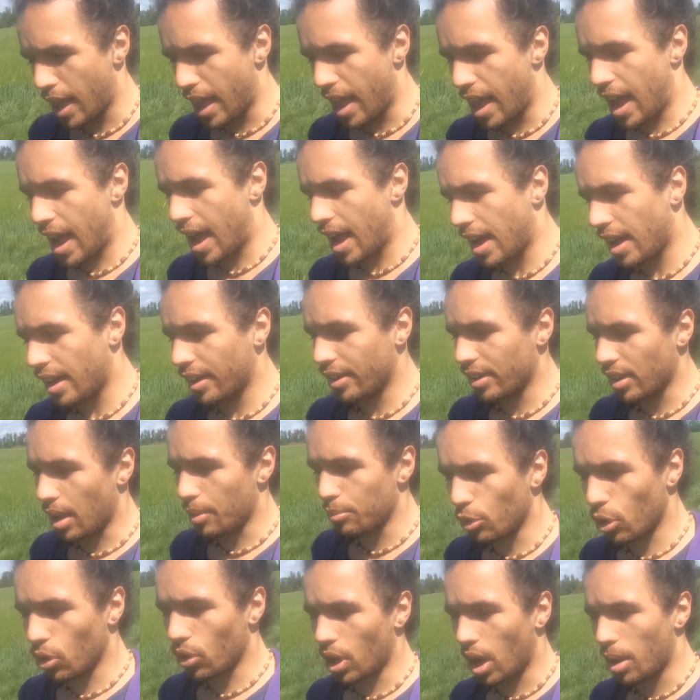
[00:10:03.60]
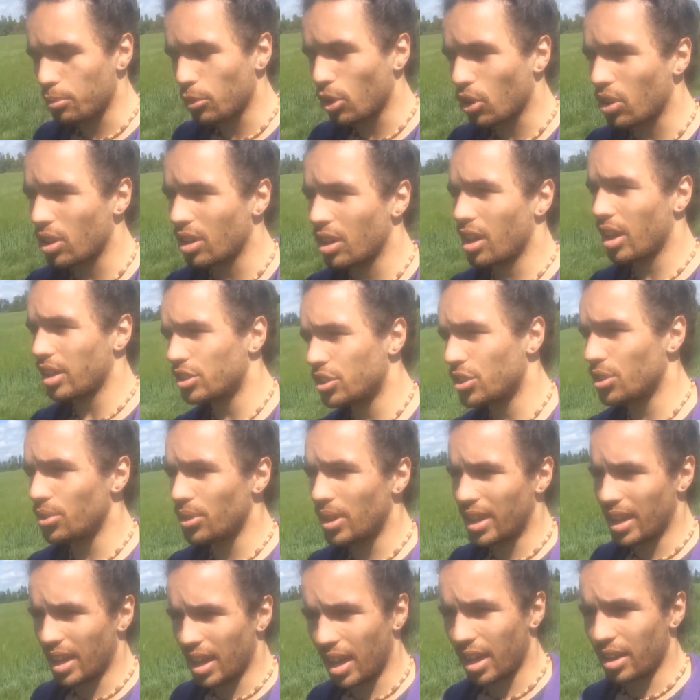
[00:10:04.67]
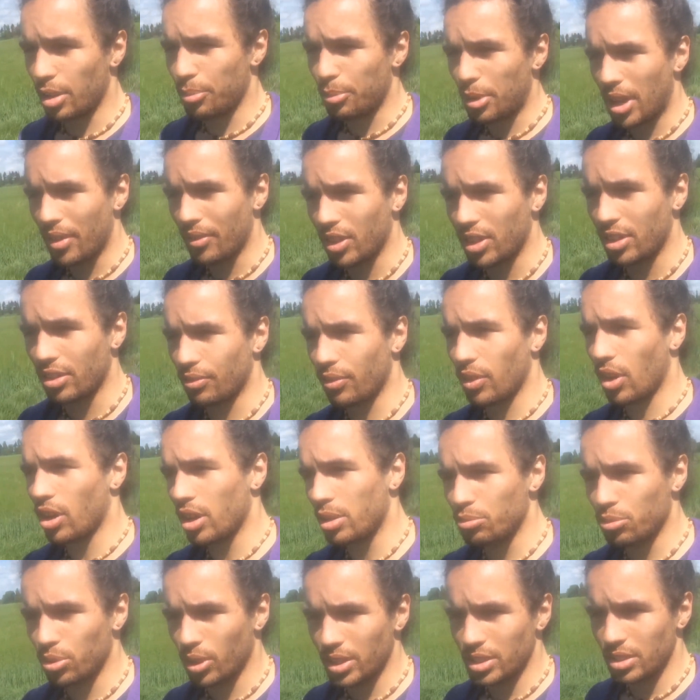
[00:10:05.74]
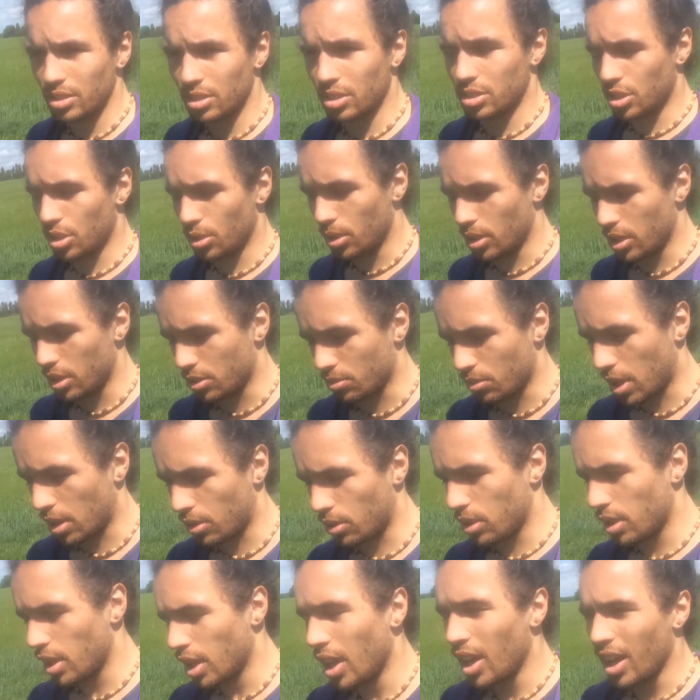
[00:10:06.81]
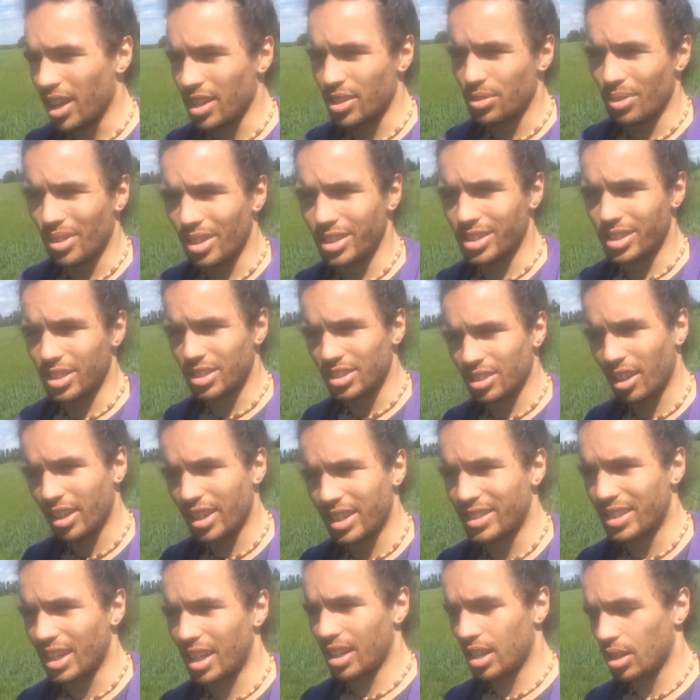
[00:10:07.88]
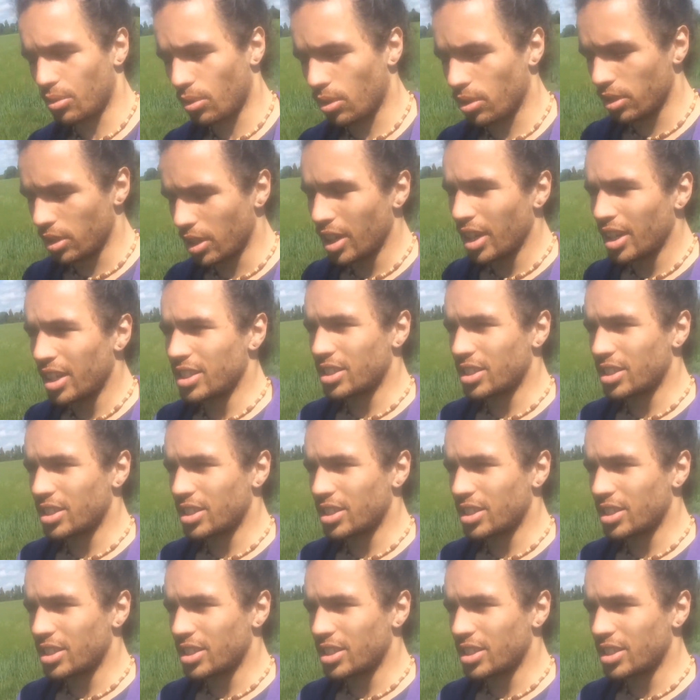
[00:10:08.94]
it had, I'm not gonna lie to you, it had a bit of a divine presence to it as well as a psychedelic one.